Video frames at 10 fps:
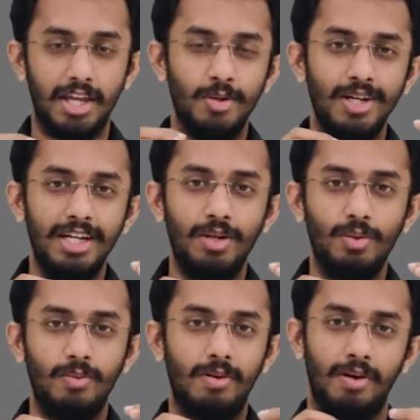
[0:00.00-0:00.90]
you need
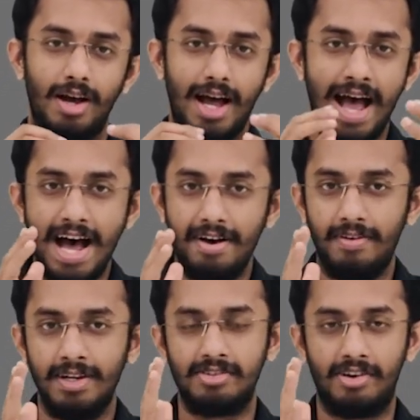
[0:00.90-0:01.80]
to
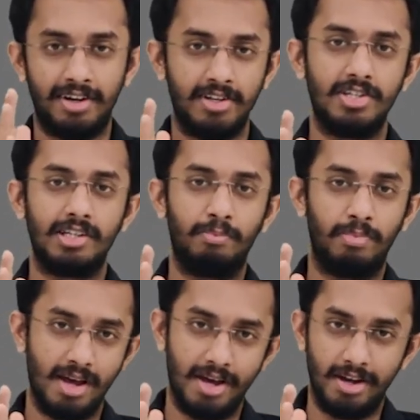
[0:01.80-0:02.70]
have a strategic
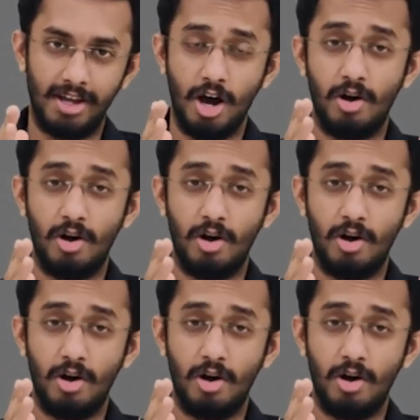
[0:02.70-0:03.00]
plan